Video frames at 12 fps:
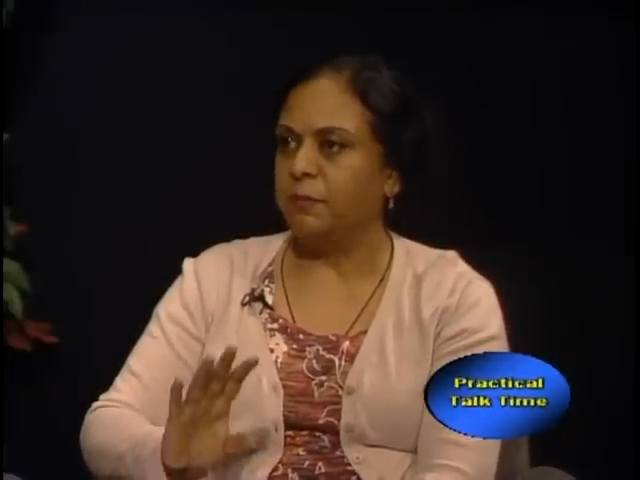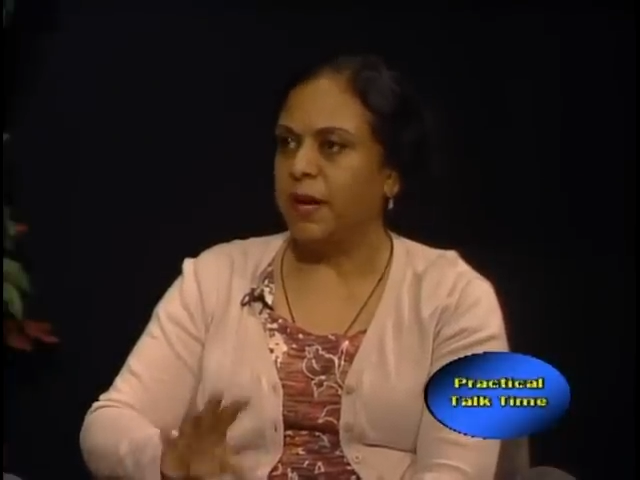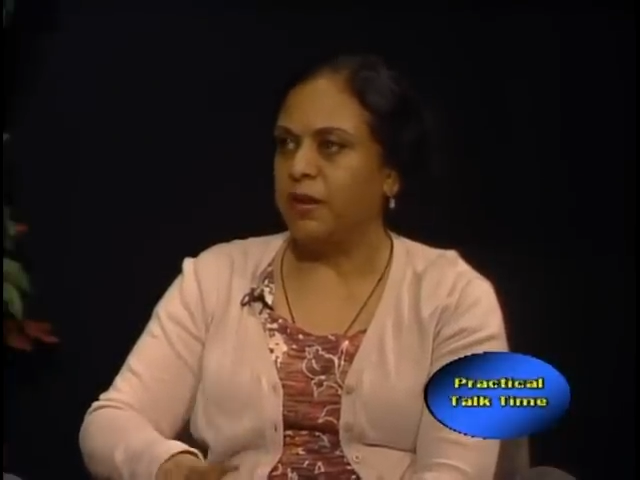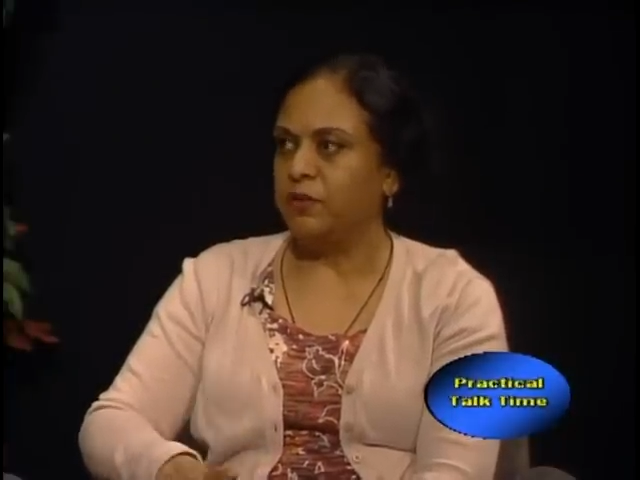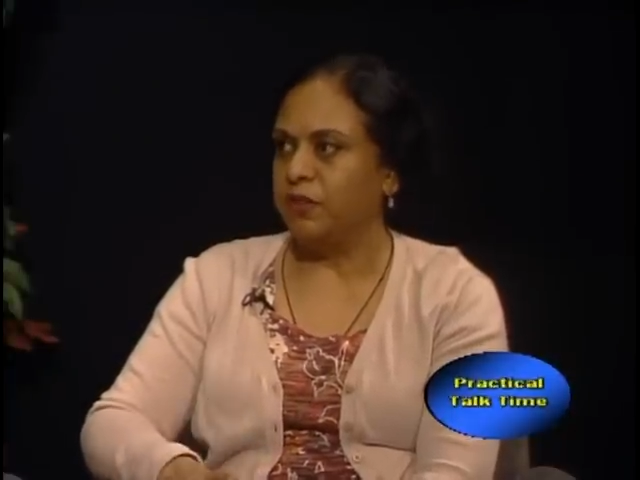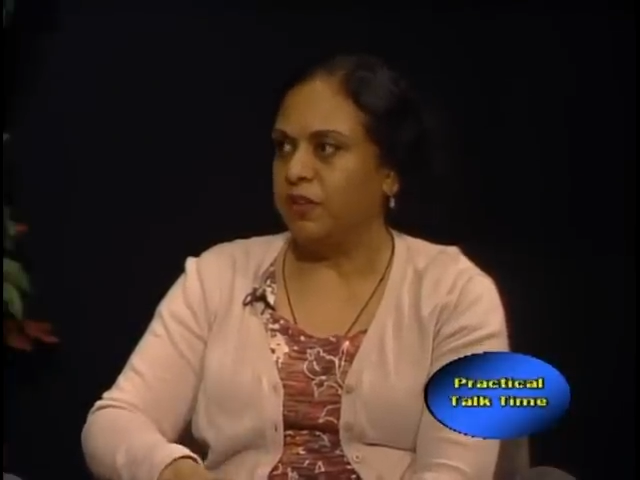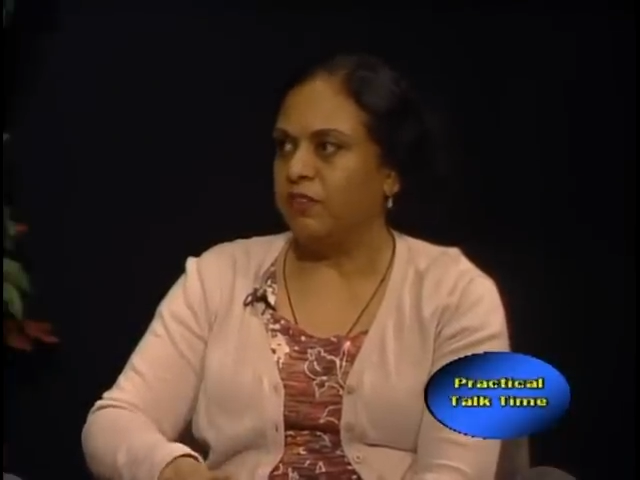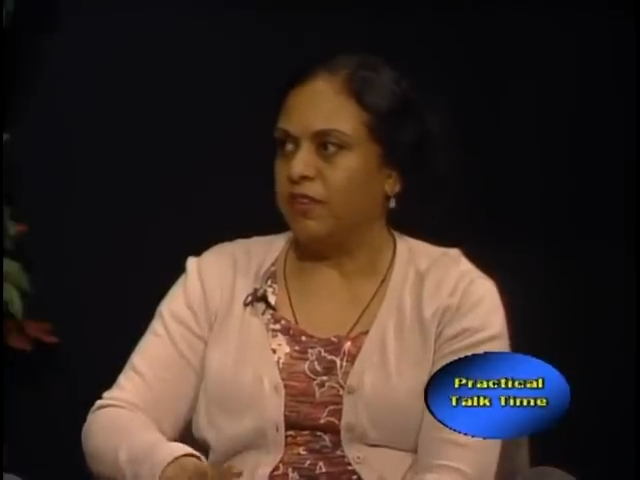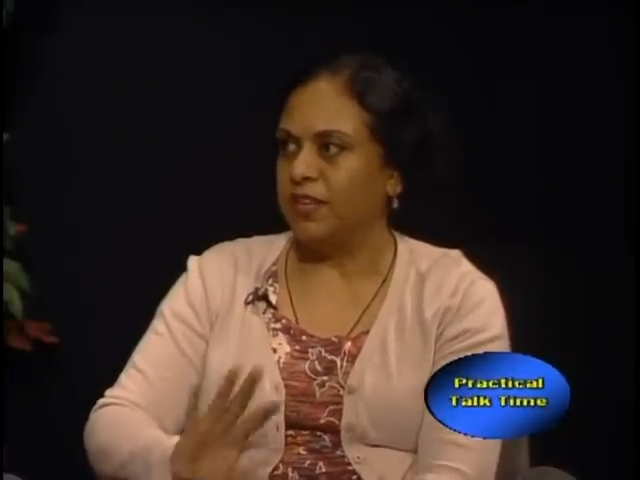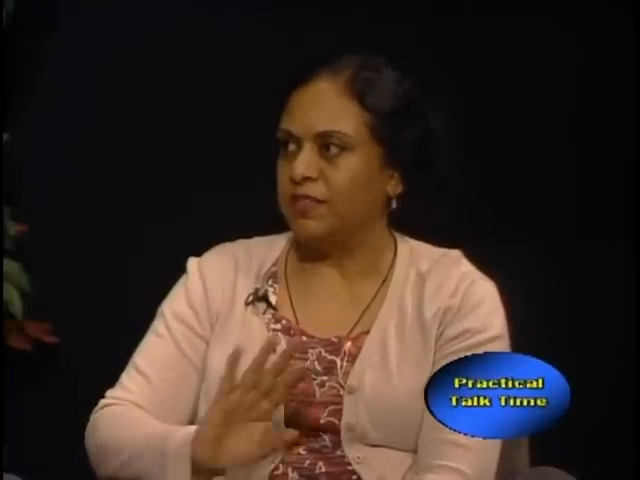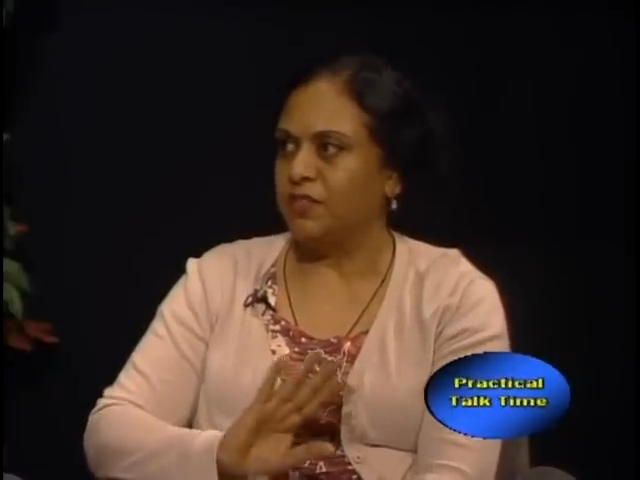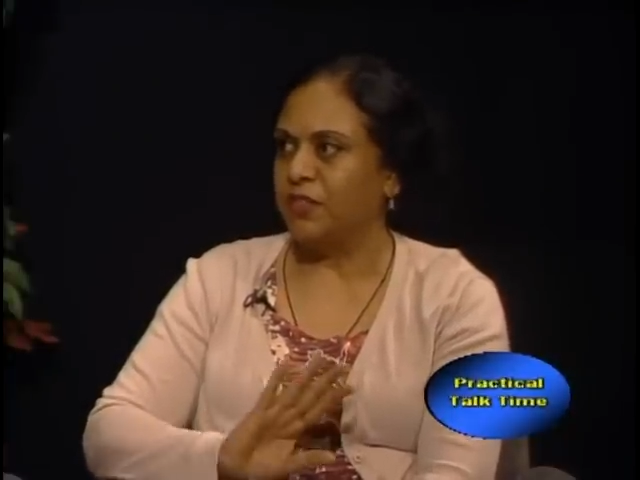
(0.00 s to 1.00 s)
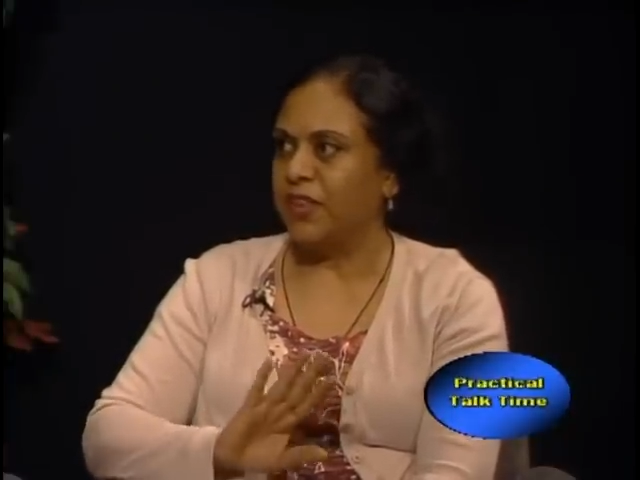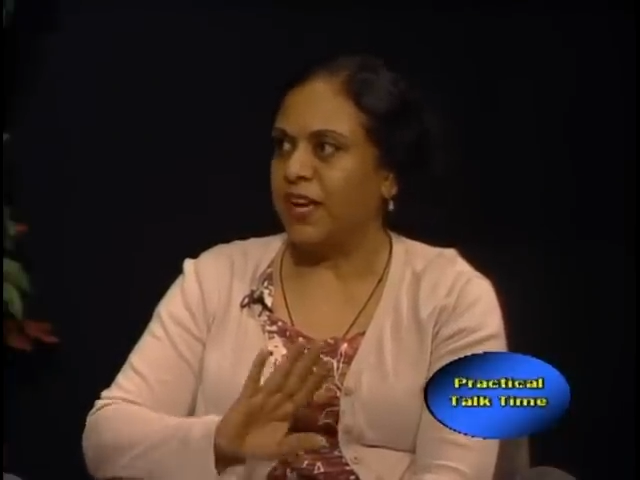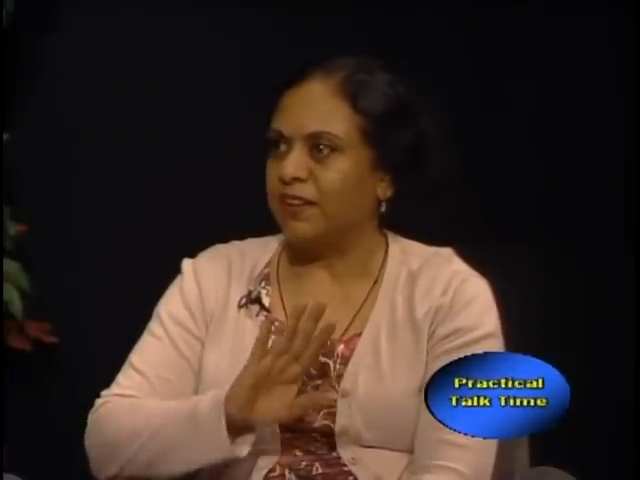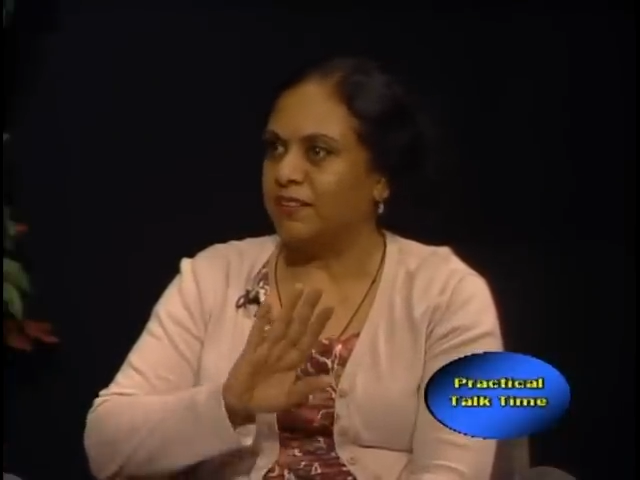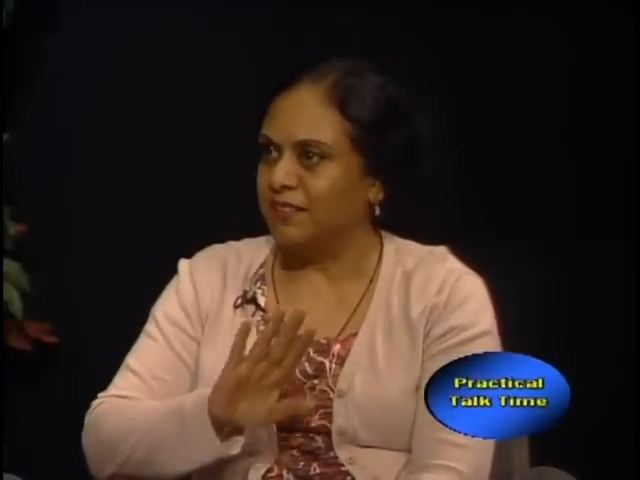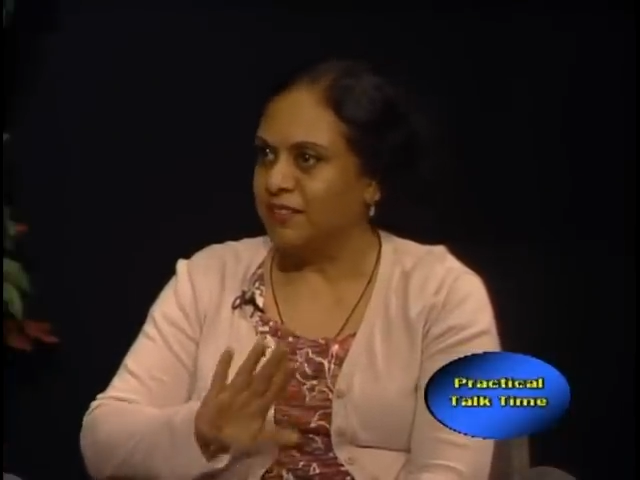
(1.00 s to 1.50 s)
biodegrade so
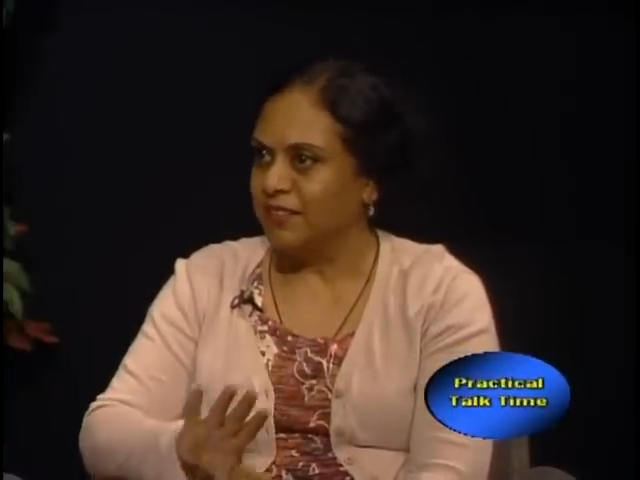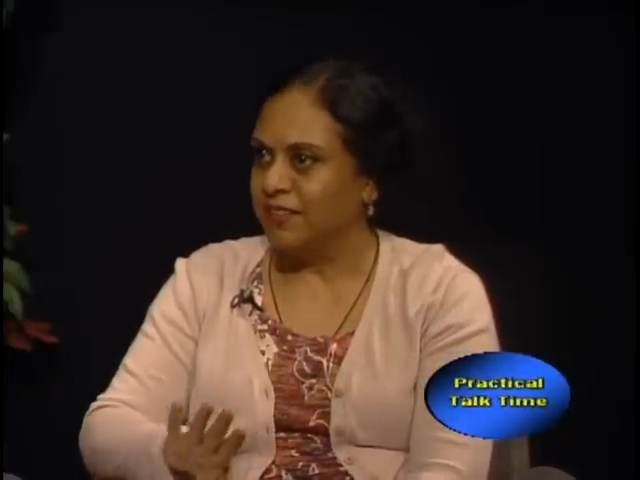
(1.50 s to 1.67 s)
that